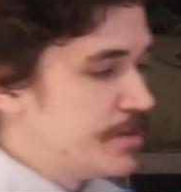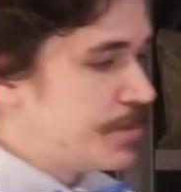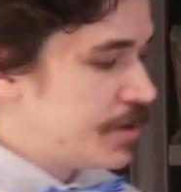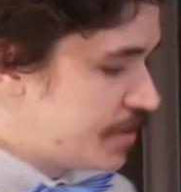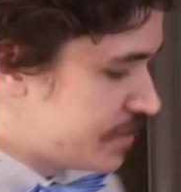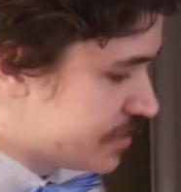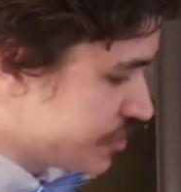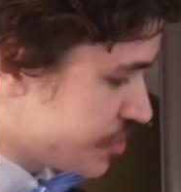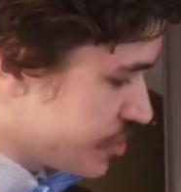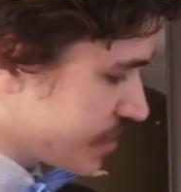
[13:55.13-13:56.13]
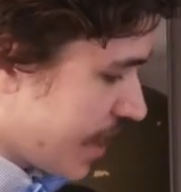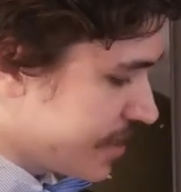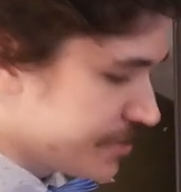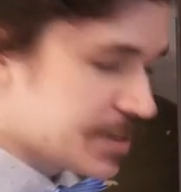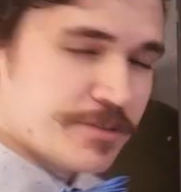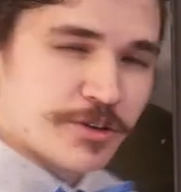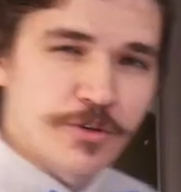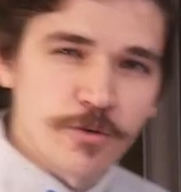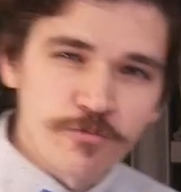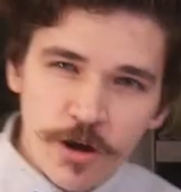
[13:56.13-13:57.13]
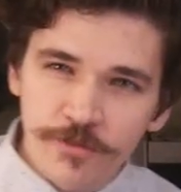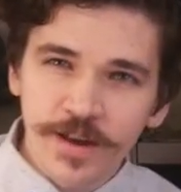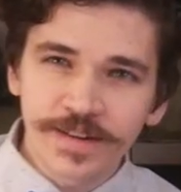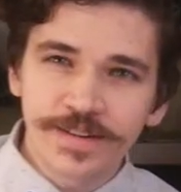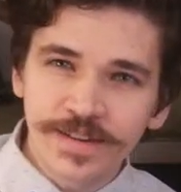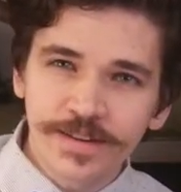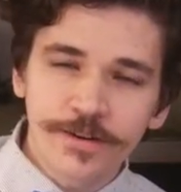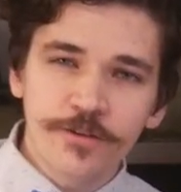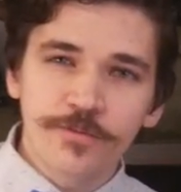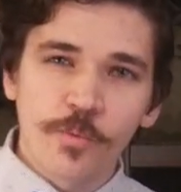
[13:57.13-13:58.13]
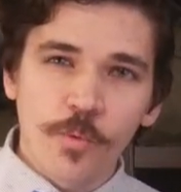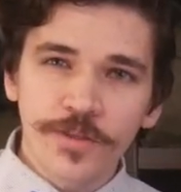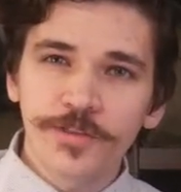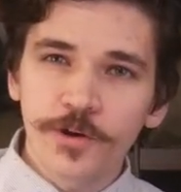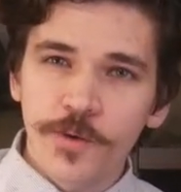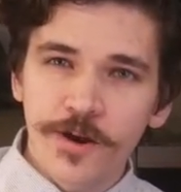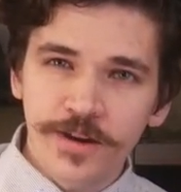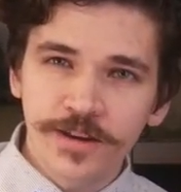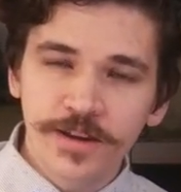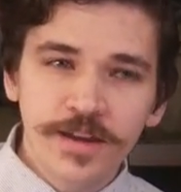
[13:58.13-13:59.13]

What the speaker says: but this is just kind of giving you a rough idea of what they're wearing.